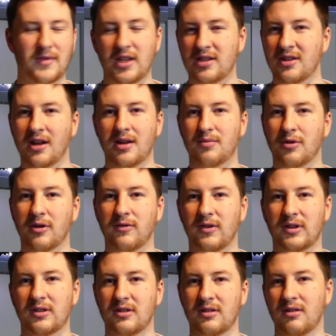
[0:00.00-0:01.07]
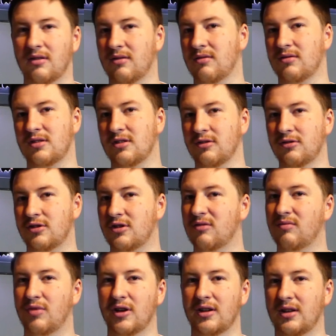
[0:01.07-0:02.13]
It's not a perfect
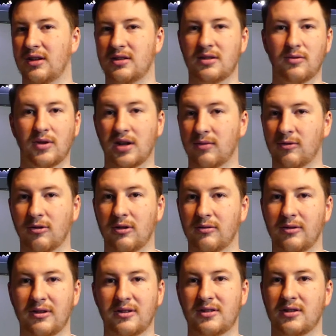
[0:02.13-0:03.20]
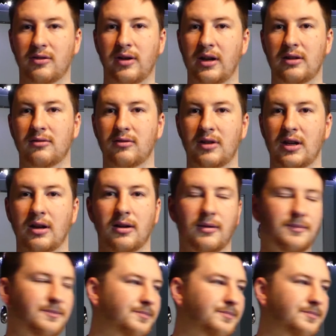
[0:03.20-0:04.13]
solution, but it's the one I'm going with, so I don't care.